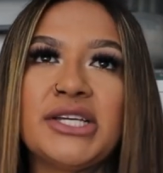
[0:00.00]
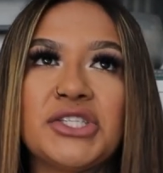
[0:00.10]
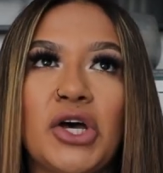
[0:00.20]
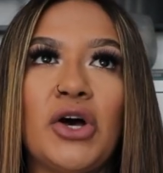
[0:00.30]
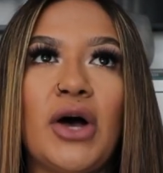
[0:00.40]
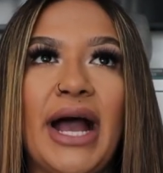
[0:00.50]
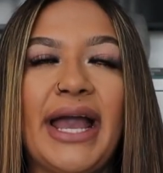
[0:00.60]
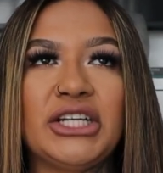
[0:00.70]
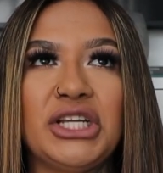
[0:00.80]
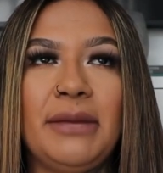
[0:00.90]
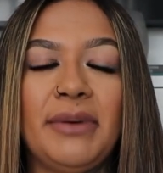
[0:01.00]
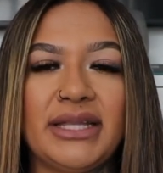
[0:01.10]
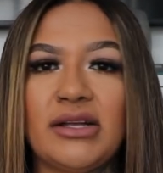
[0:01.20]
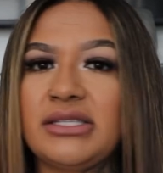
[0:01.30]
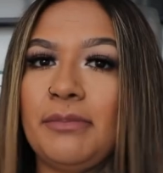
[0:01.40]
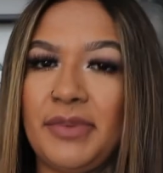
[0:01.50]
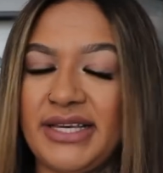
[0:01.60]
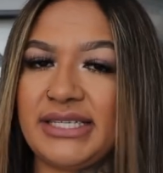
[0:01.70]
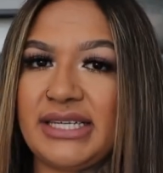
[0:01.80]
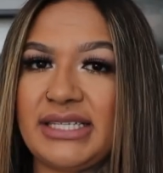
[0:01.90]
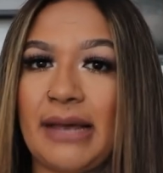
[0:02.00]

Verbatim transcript: So I actually picked out some pieces.